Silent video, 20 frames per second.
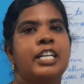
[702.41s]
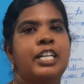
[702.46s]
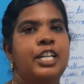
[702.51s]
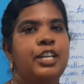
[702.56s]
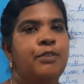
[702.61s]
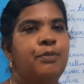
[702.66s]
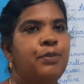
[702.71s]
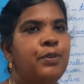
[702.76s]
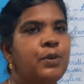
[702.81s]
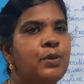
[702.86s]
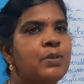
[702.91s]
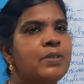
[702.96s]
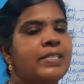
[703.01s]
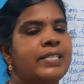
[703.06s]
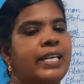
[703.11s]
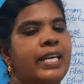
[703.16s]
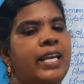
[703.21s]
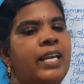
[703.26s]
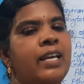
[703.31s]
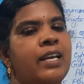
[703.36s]

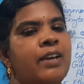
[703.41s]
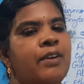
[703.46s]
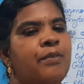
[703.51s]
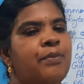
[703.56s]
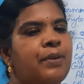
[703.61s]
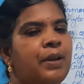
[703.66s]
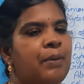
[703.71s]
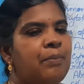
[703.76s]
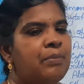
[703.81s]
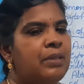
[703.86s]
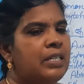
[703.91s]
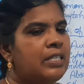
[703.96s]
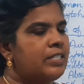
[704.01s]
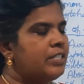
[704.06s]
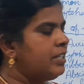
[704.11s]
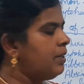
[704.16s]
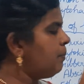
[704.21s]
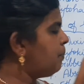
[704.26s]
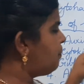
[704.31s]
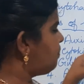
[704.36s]
diffusing from the
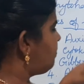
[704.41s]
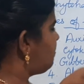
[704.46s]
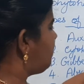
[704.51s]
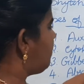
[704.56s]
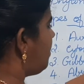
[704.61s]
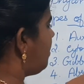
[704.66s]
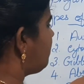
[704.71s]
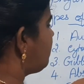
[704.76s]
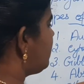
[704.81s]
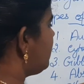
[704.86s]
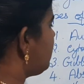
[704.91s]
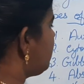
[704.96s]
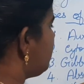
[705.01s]
tip of the